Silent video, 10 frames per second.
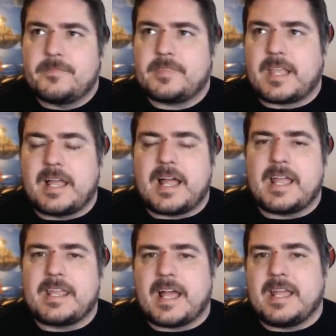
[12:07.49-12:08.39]

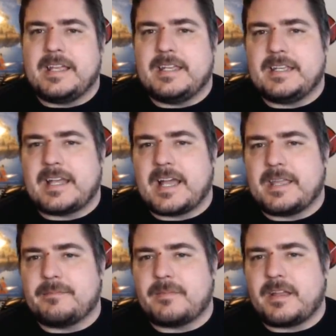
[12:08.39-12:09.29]

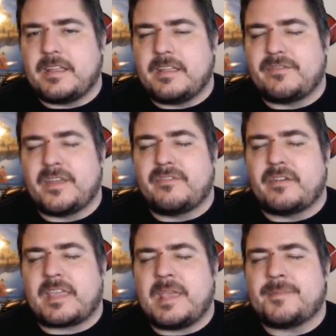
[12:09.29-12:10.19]
If it
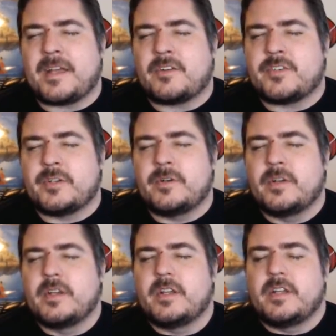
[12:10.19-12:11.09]
came down to,
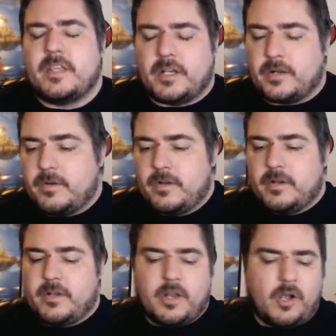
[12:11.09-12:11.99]

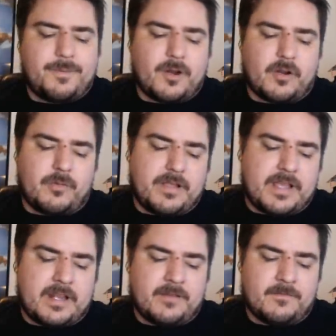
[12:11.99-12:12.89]
no Proto
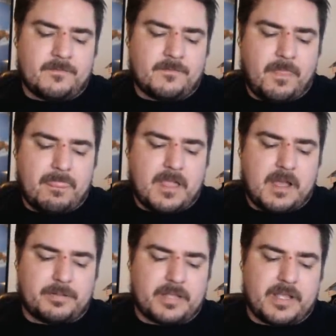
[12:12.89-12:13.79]
Man
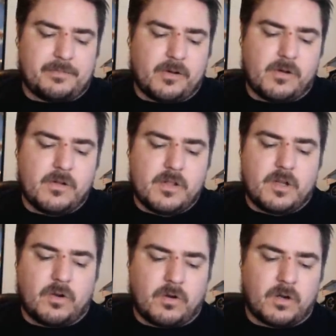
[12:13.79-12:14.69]
playable
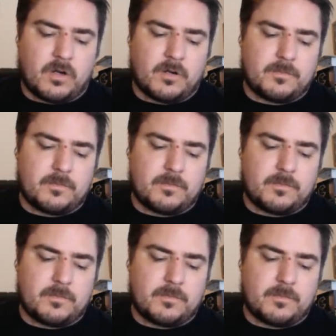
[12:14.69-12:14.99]
or,